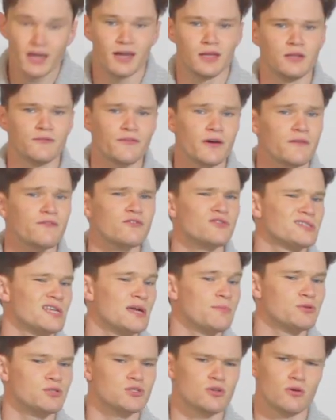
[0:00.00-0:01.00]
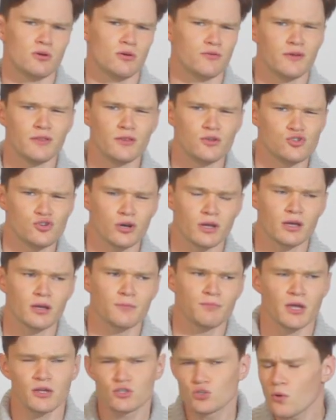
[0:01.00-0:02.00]
In the very first episode of In the Drink,
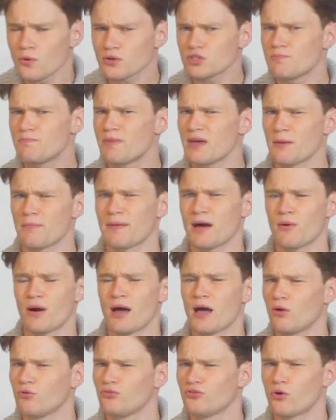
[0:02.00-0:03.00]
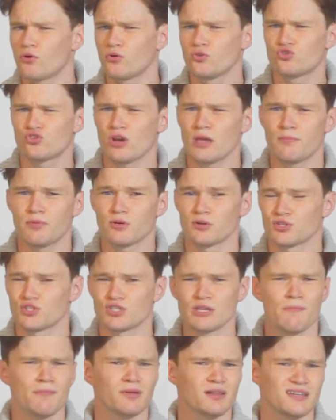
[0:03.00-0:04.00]
I talked a bit about how Donald Draper
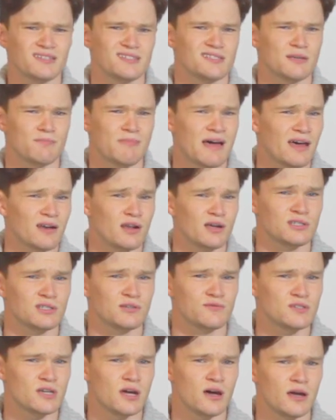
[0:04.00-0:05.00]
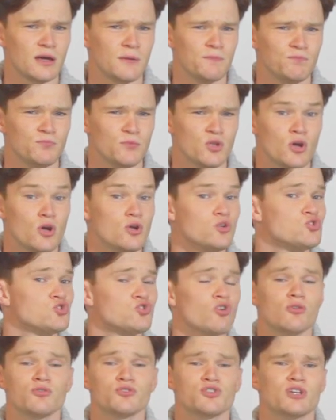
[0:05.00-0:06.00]
symbolizes a man of time who
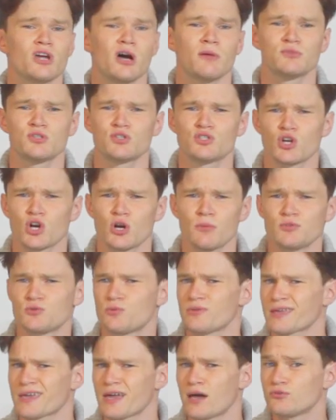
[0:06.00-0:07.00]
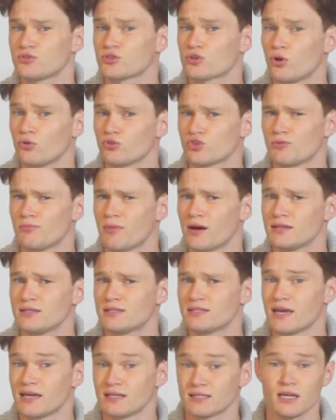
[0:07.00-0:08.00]
struggles to come to terms with a counterculture
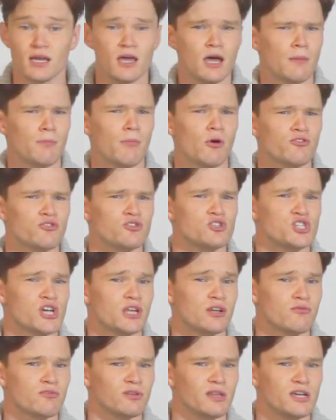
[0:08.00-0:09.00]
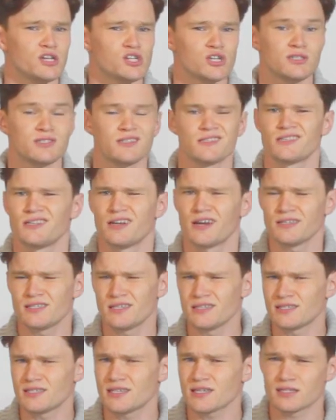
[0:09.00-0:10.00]
mindset and modern gender relations as the
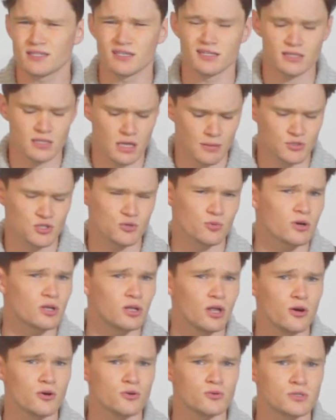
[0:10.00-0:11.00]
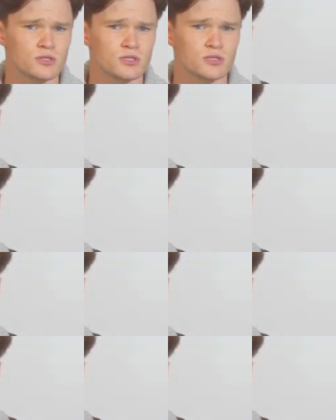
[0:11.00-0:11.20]
1960s comes to a close.